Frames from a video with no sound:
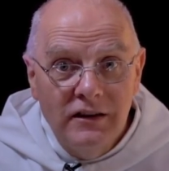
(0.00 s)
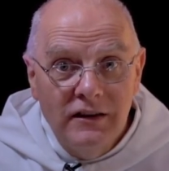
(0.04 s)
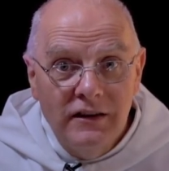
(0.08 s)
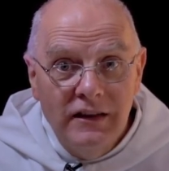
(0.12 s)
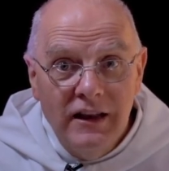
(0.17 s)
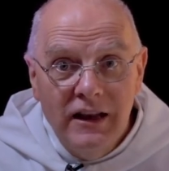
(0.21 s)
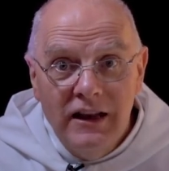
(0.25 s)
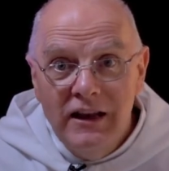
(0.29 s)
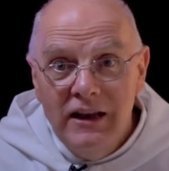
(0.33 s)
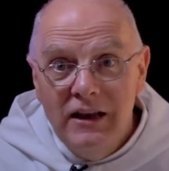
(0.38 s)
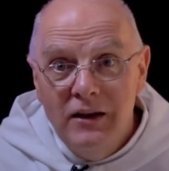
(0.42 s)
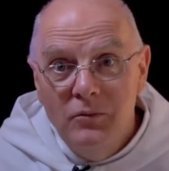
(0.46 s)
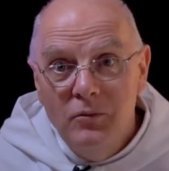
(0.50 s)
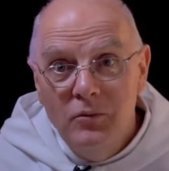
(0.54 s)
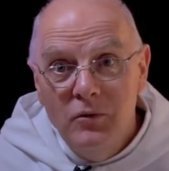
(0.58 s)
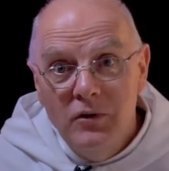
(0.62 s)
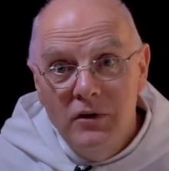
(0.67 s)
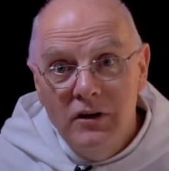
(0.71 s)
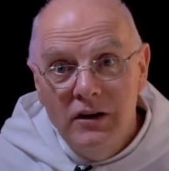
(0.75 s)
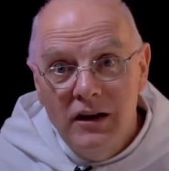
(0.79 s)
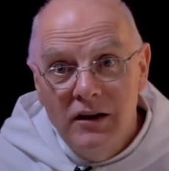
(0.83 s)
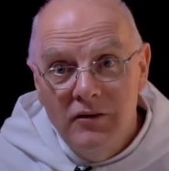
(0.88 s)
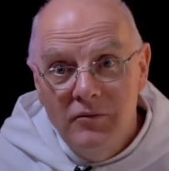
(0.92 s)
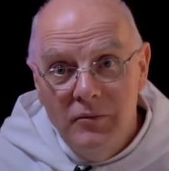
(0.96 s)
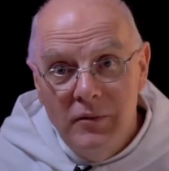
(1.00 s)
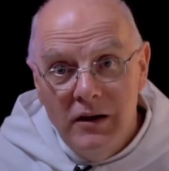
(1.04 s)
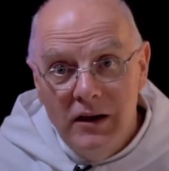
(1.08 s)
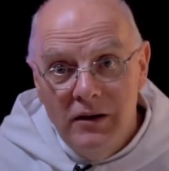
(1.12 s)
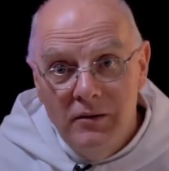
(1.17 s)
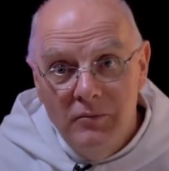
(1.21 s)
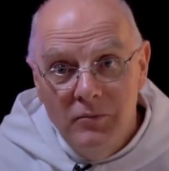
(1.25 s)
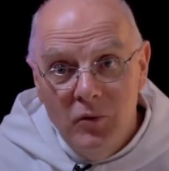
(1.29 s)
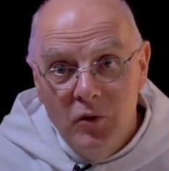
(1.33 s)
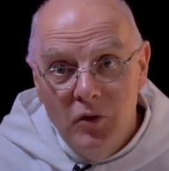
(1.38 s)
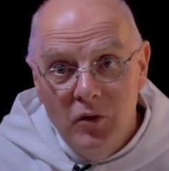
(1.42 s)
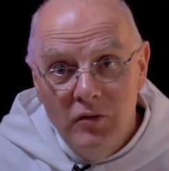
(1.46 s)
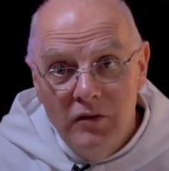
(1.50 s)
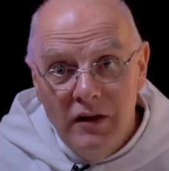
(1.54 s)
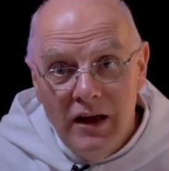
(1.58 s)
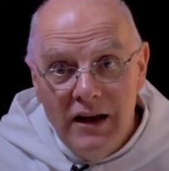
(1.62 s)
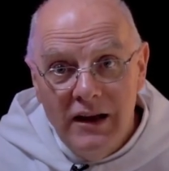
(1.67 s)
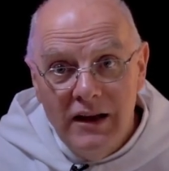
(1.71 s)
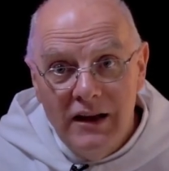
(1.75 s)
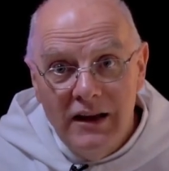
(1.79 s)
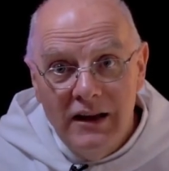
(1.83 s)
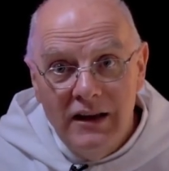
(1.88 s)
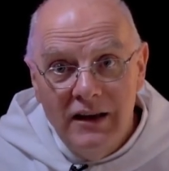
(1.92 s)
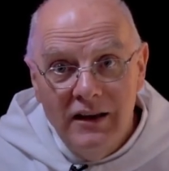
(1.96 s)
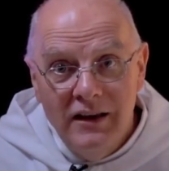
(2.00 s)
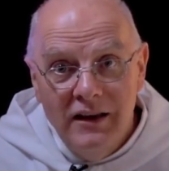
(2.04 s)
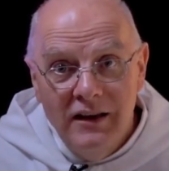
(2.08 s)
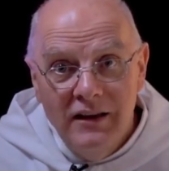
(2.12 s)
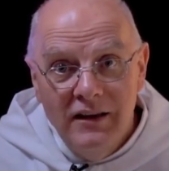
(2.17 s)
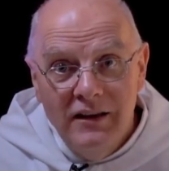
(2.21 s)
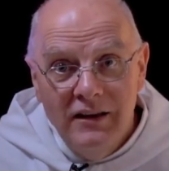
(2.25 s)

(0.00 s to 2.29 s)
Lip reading: then he would have been more readily